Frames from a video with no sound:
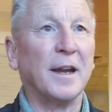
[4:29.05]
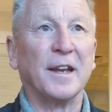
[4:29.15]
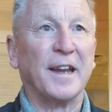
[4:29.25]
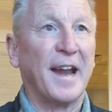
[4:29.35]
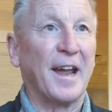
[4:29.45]

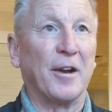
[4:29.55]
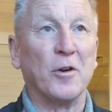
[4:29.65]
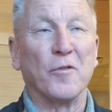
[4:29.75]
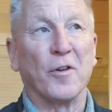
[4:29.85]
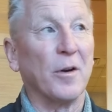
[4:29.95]
Indiana,
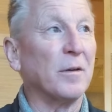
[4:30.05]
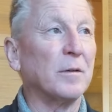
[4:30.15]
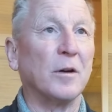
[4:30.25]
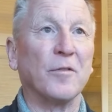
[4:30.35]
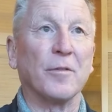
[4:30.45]
over
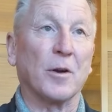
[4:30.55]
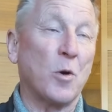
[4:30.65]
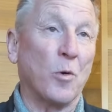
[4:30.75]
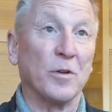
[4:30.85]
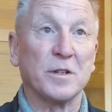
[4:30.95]
the
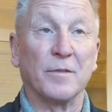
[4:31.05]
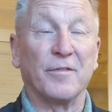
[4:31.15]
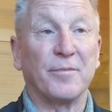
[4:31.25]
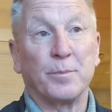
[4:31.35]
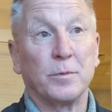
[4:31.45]
course of
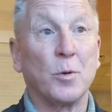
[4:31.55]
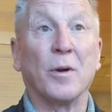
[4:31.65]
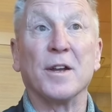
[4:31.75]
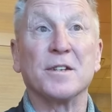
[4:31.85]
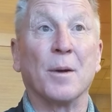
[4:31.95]

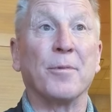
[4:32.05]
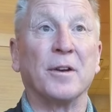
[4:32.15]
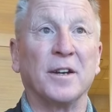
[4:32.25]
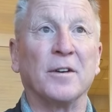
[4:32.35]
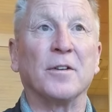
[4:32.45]

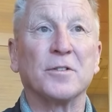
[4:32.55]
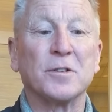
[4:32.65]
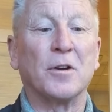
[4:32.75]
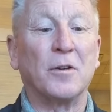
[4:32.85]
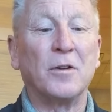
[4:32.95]
20-something years.
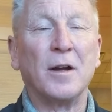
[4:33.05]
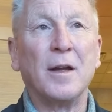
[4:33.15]
So,